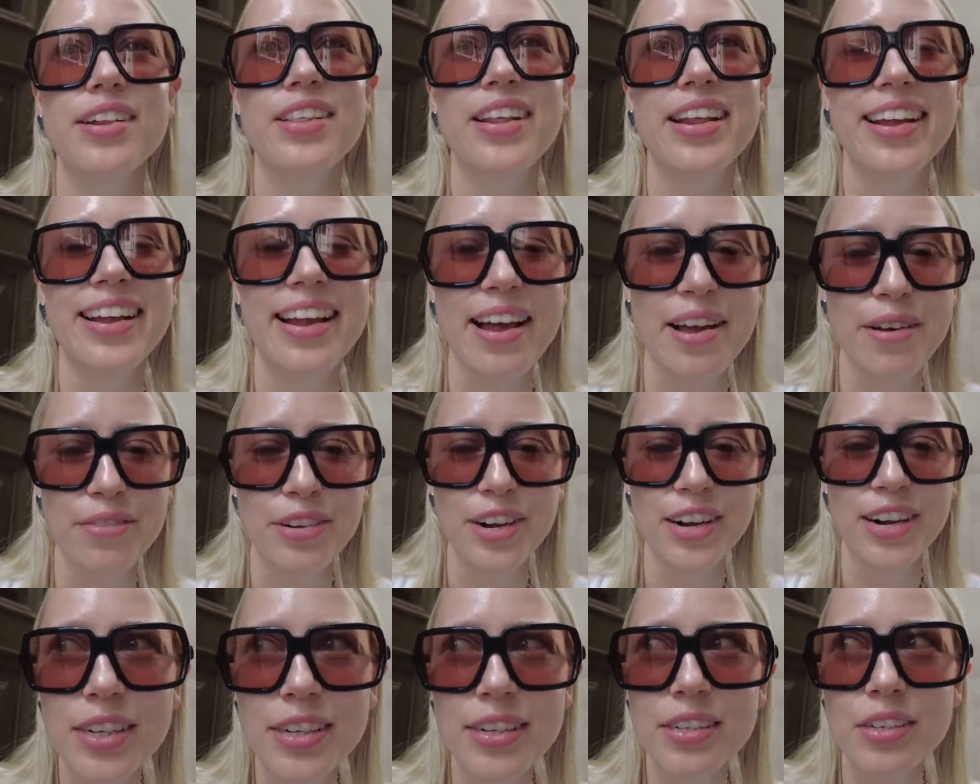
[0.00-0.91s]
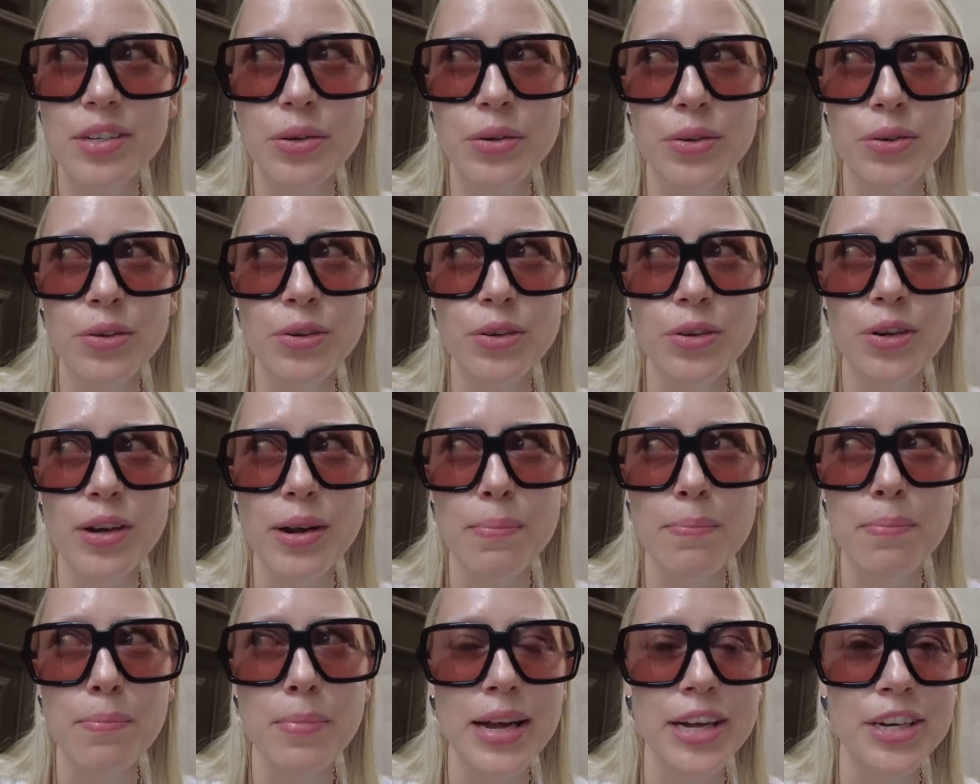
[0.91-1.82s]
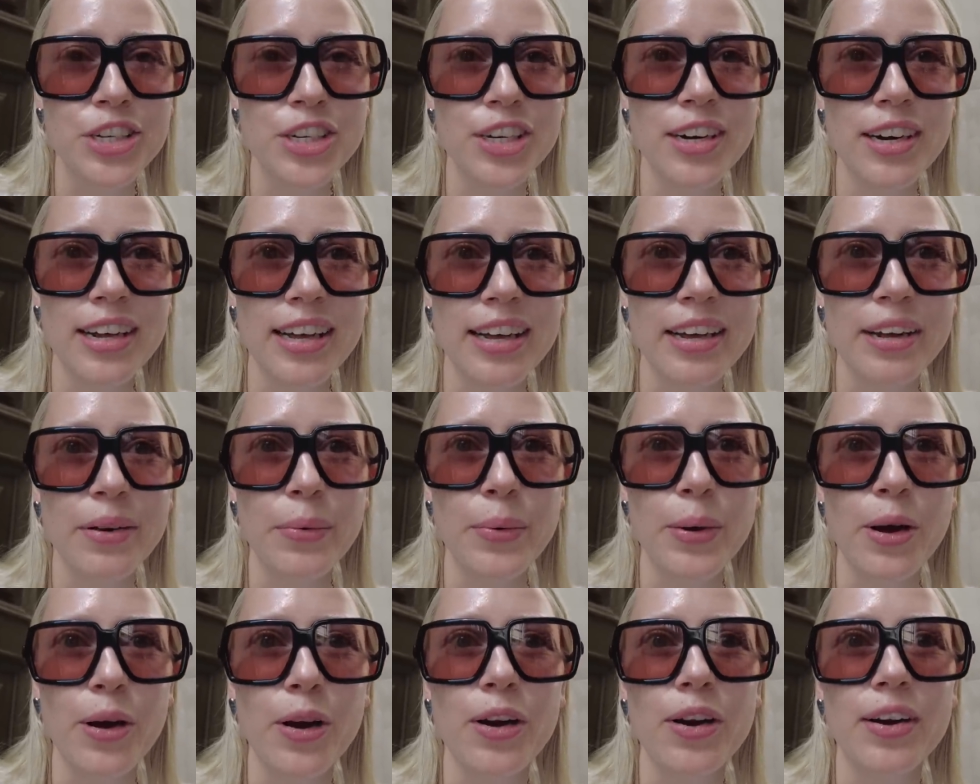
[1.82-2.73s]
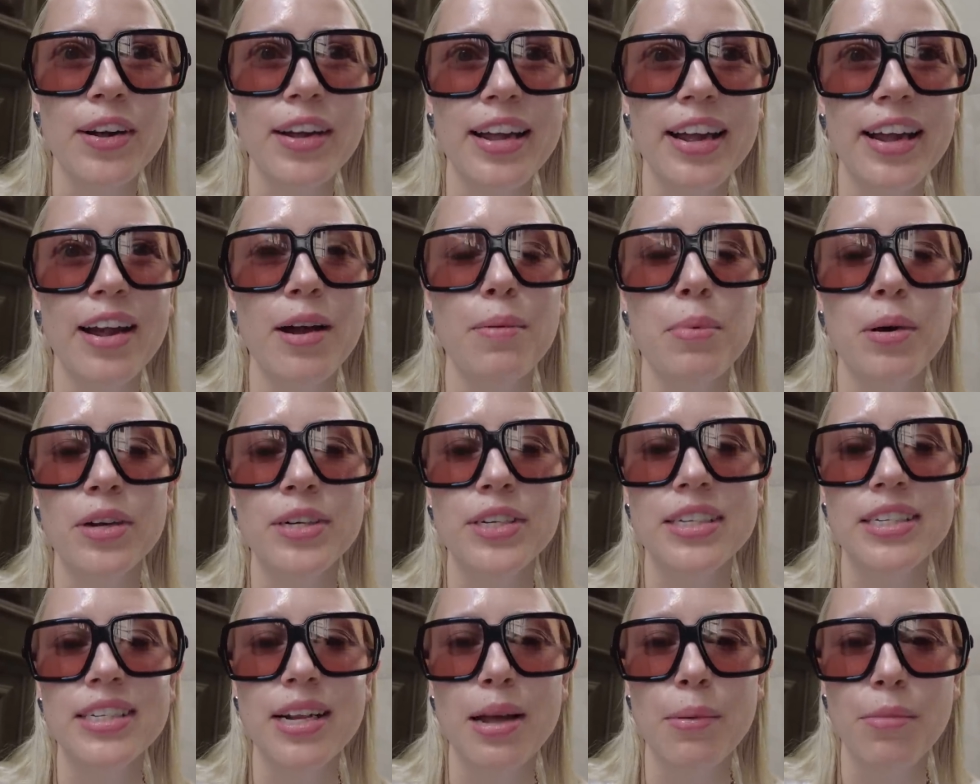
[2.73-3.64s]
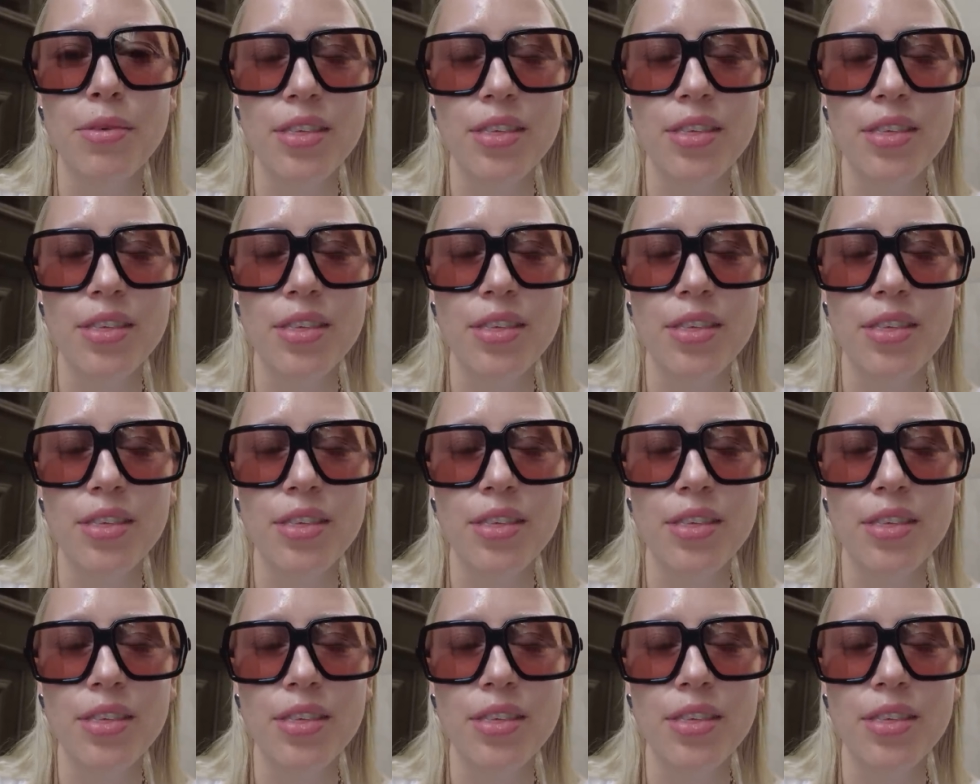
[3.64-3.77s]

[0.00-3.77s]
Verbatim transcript: thing ever to imagine, like, we all care about the same